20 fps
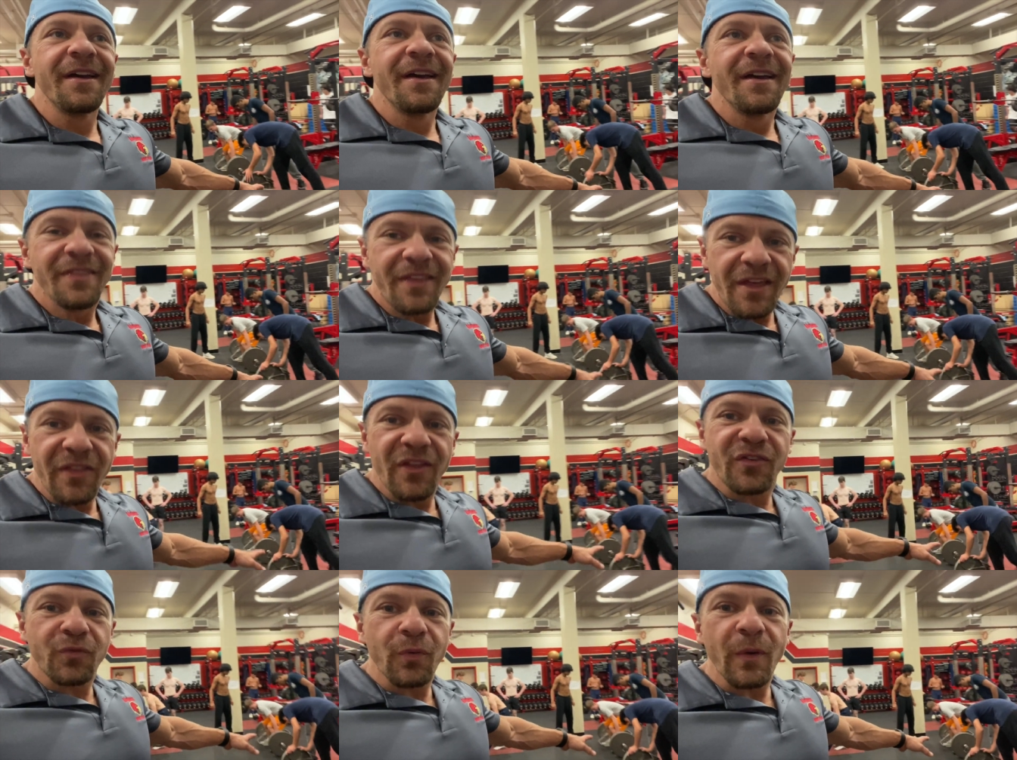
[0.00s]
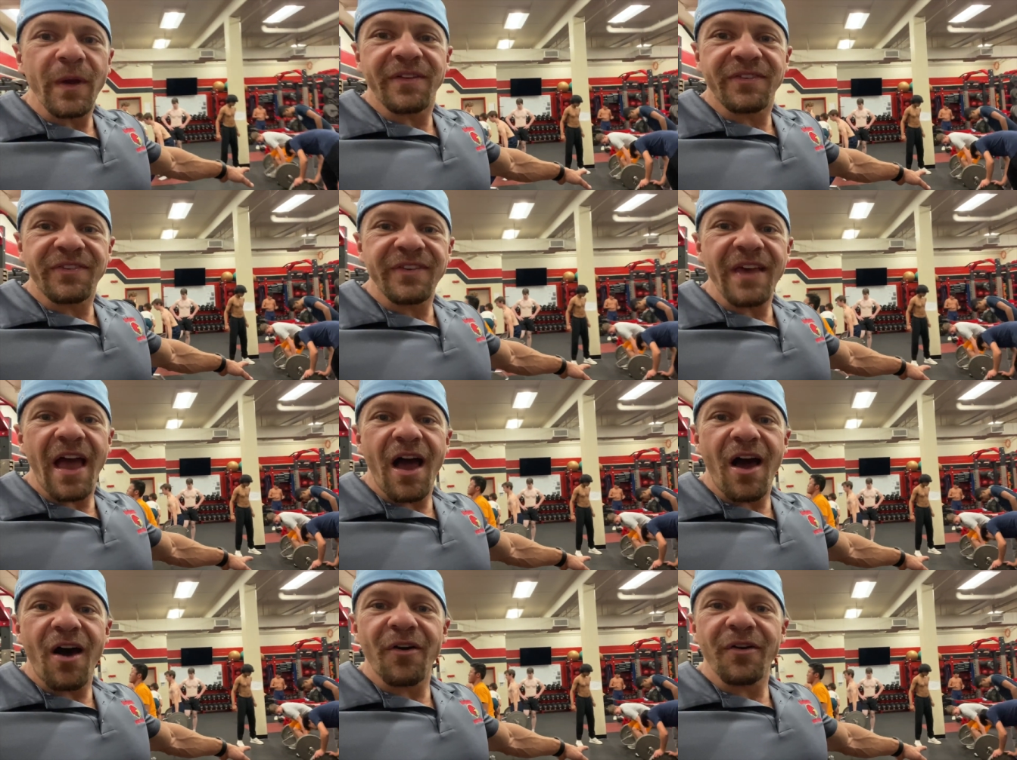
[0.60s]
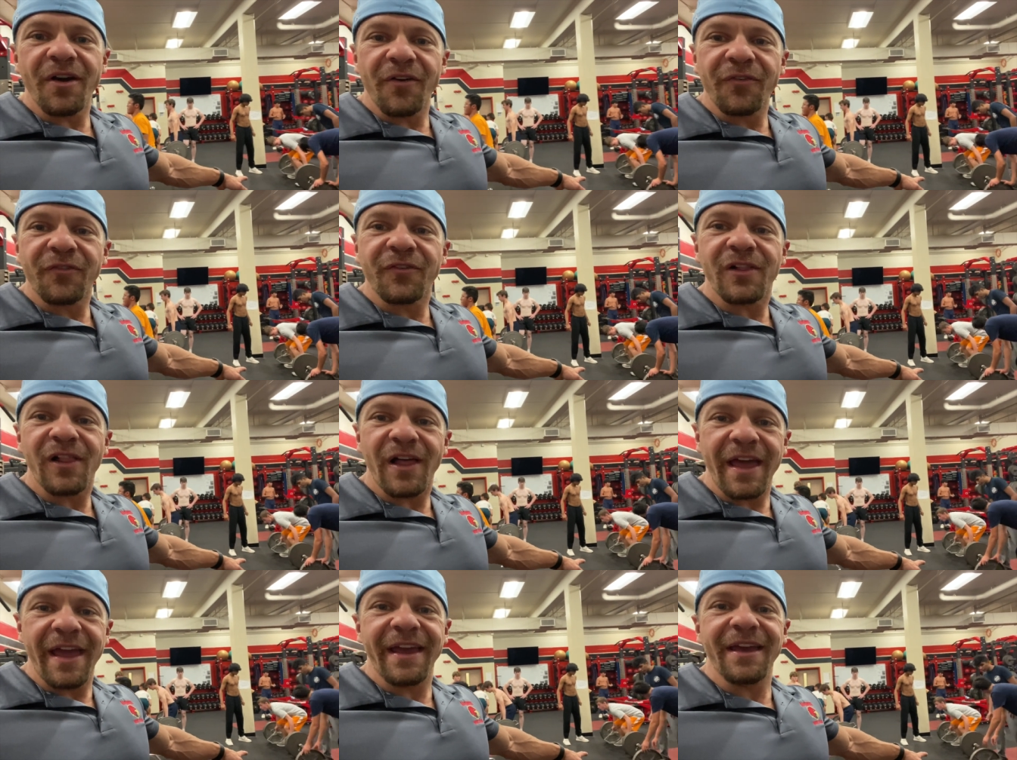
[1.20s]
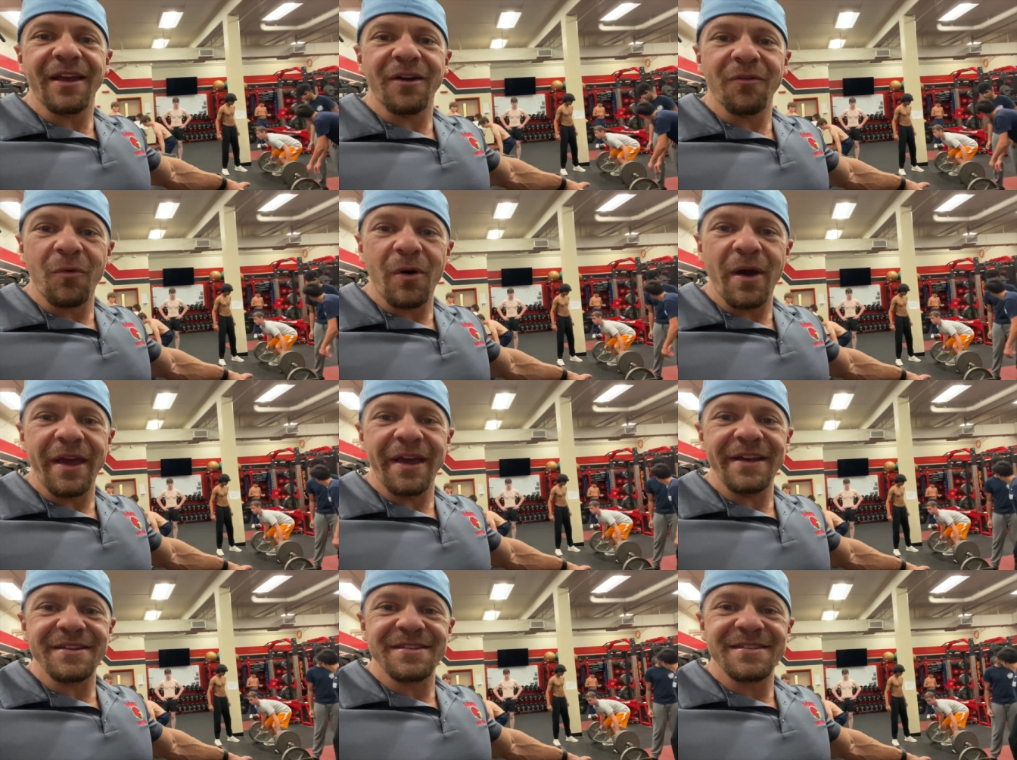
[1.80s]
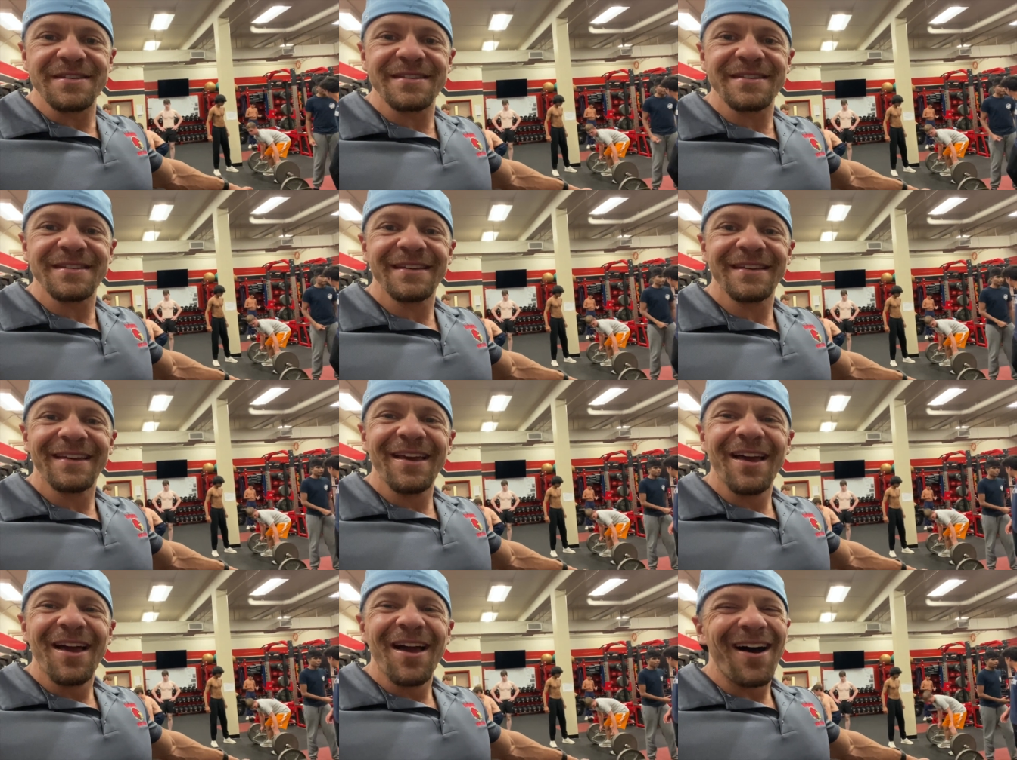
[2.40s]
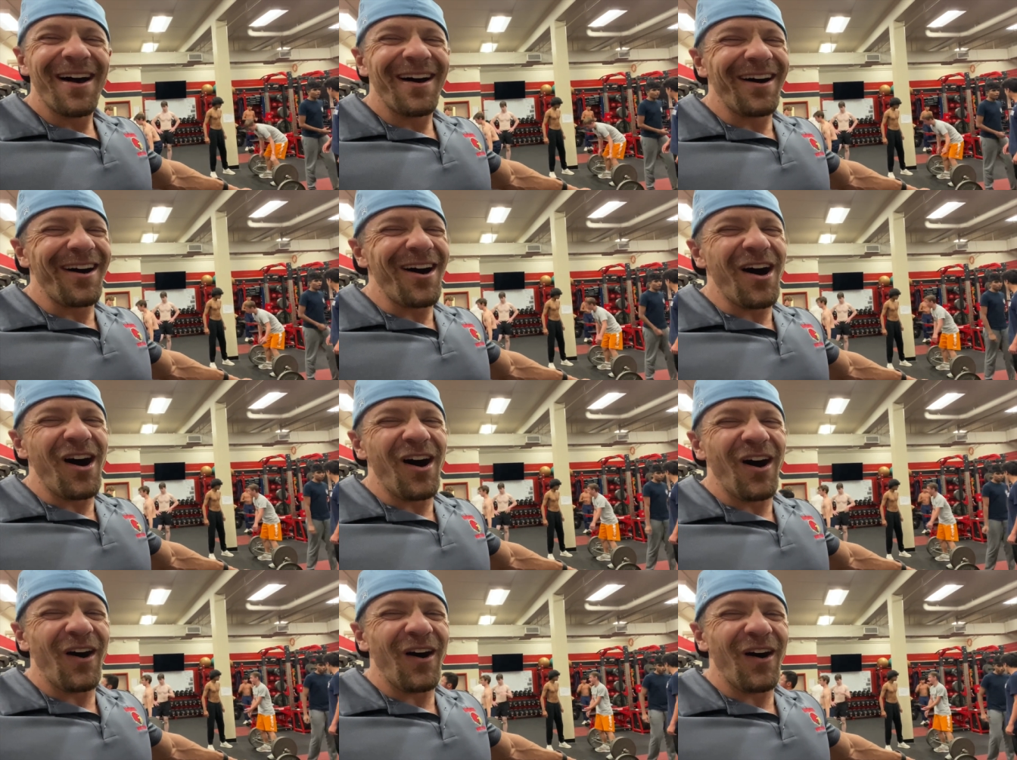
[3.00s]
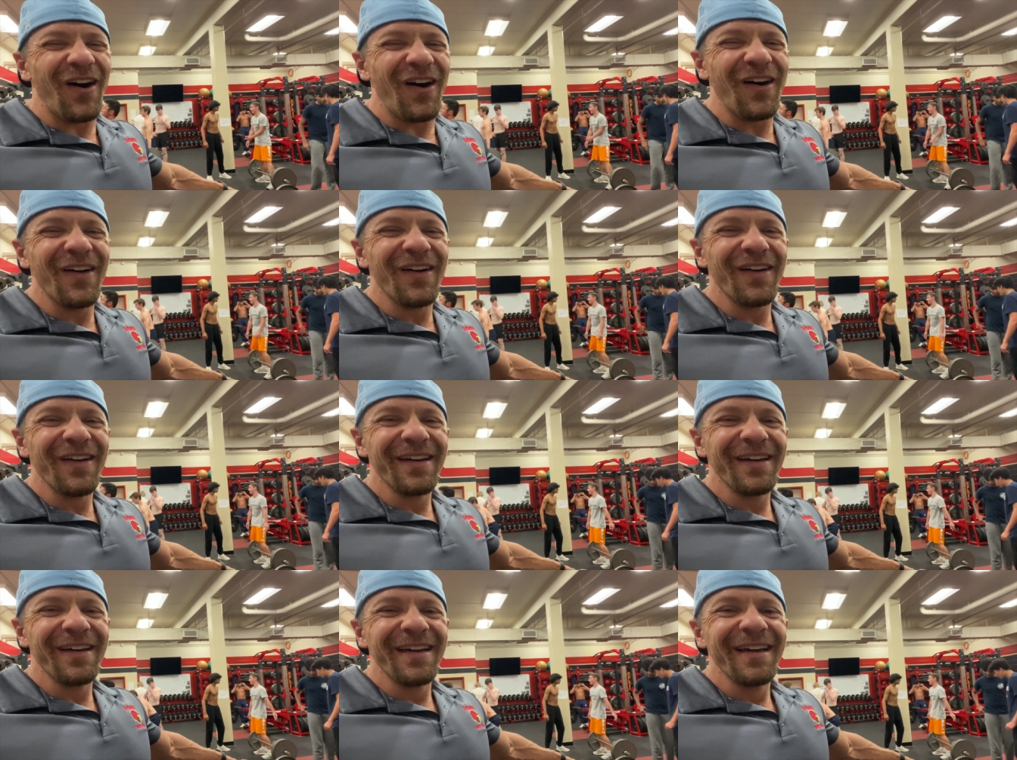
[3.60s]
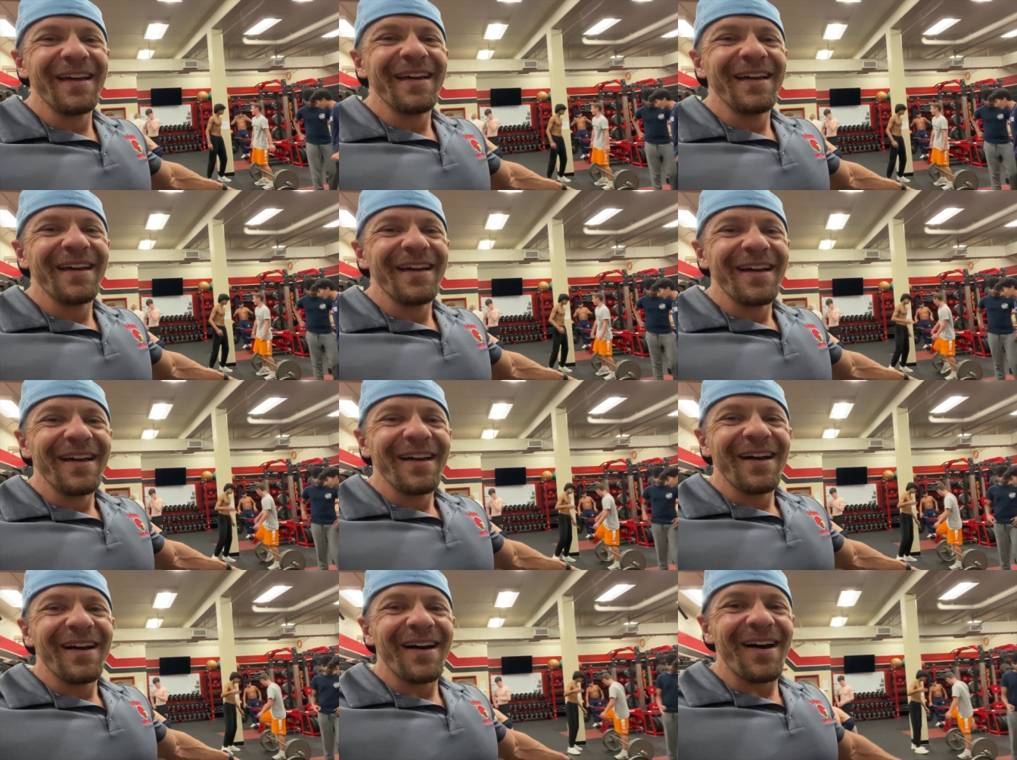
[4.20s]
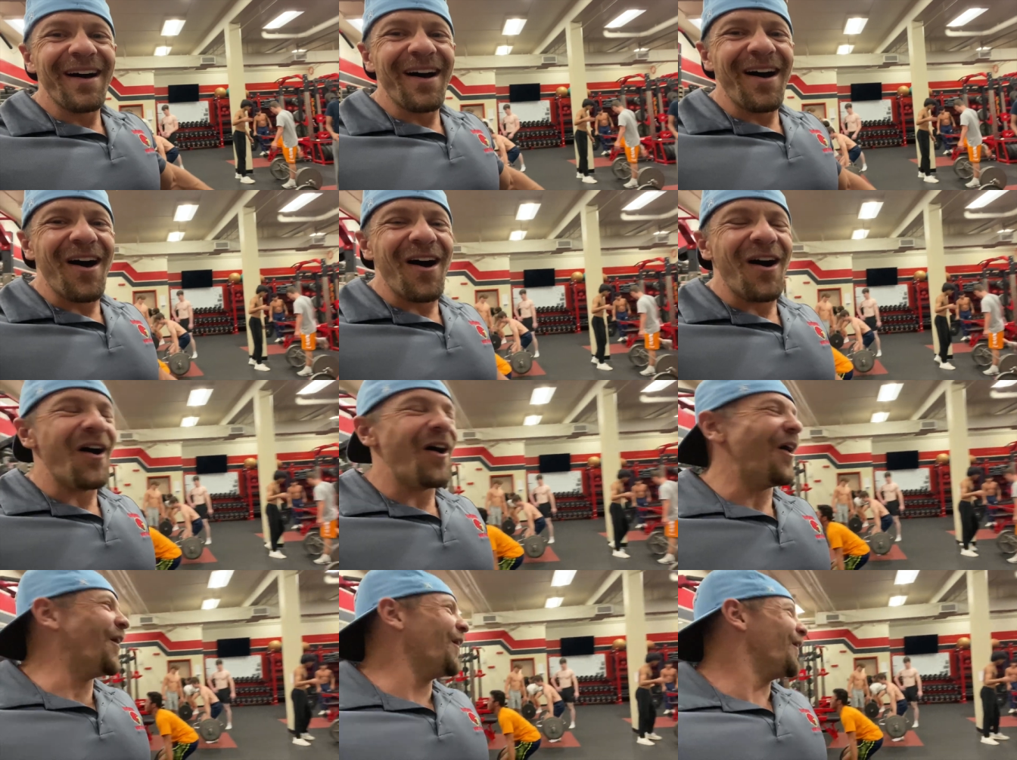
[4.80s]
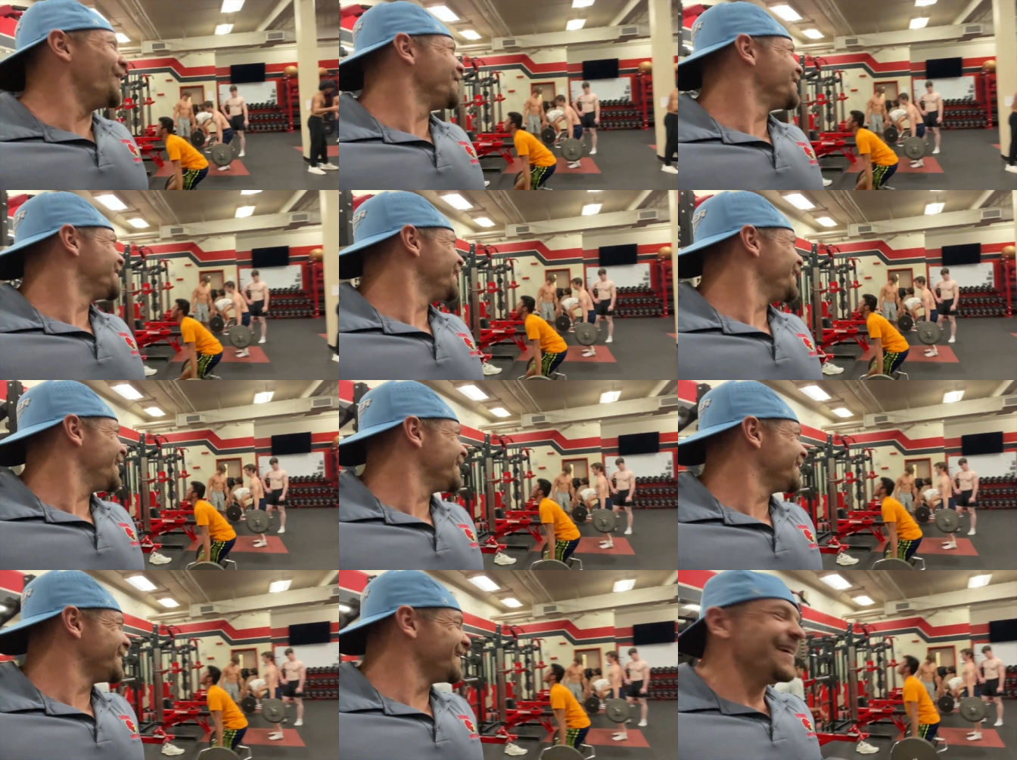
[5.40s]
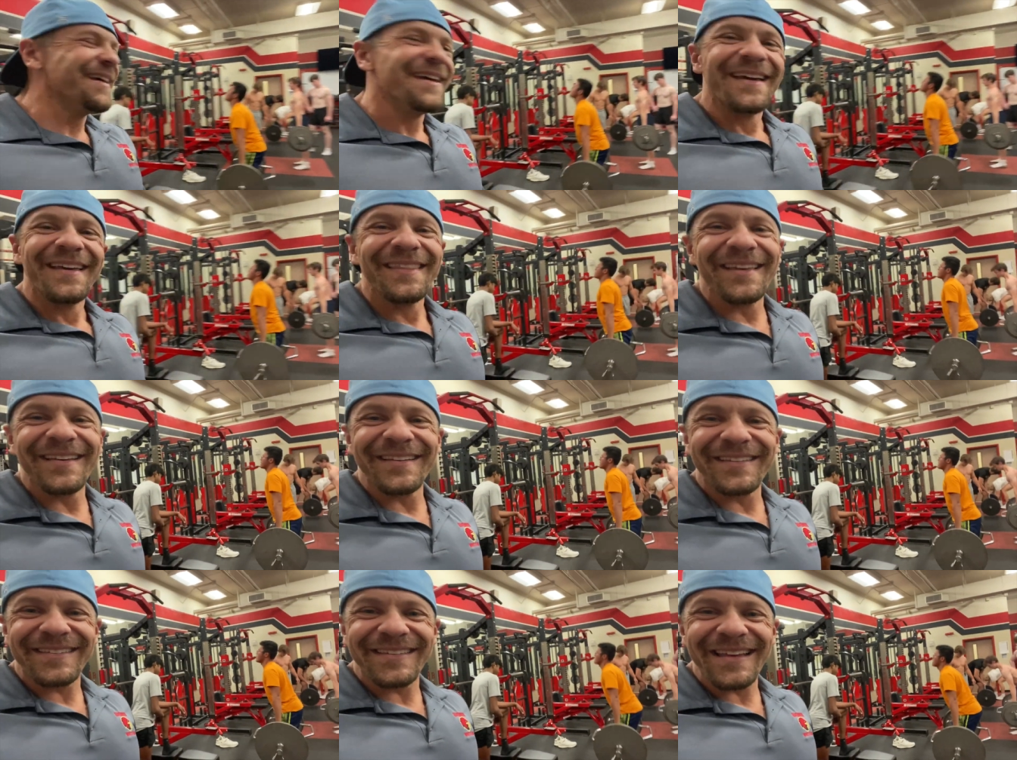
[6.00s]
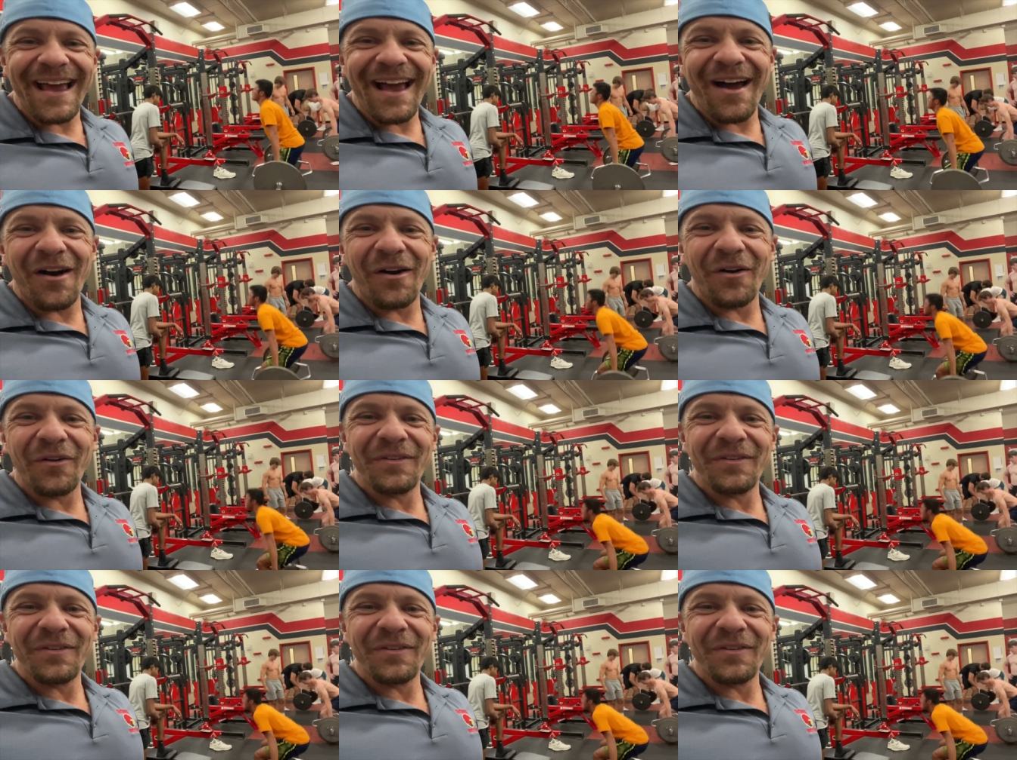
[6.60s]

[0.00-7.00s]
than the sweet sound of clanging weights. Oh, oh, the sound.